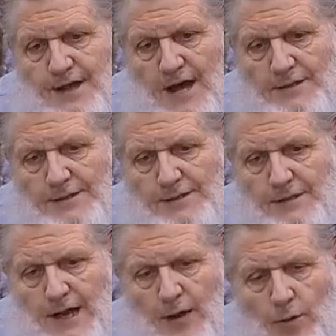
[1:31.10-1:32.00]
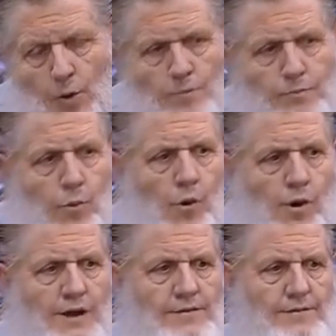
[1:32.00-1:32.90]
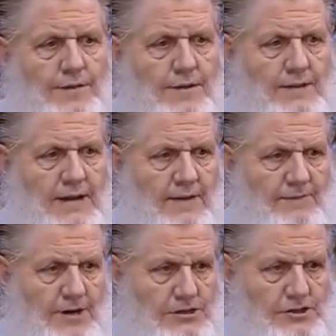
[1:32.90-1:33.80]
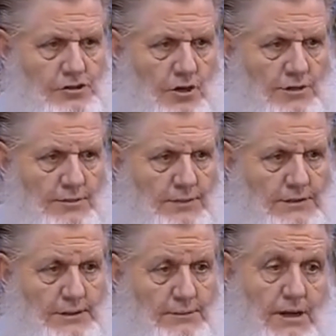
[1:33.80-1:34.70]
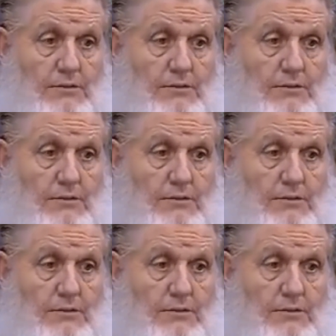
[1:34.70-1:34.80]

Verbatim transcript: that at one point they became very strong in the military.